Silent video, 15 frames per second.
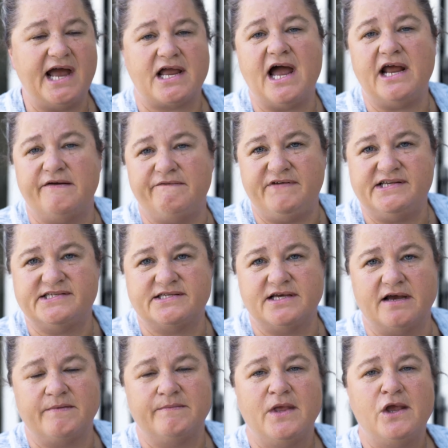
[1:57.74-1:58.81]
kind of
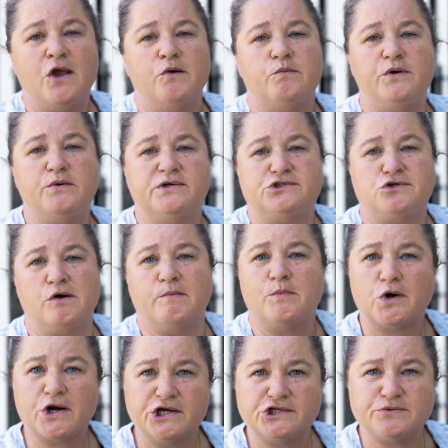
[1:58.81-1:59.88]
visa. We went to a
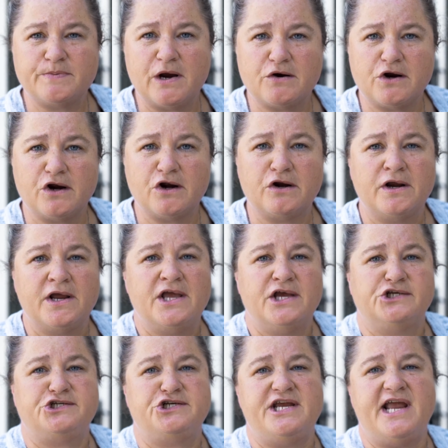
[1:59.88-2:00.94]
mortgage broker.
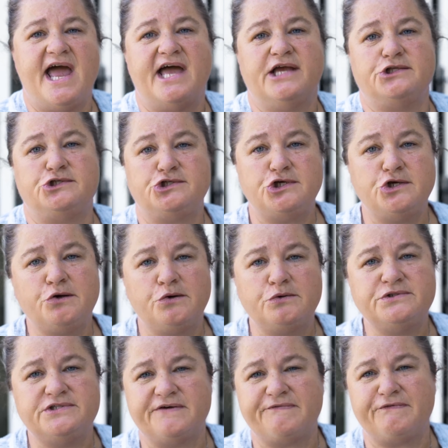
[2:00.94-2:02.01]
She had
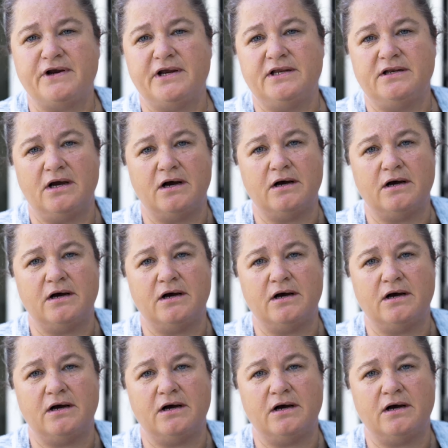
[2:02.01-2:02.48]
2 different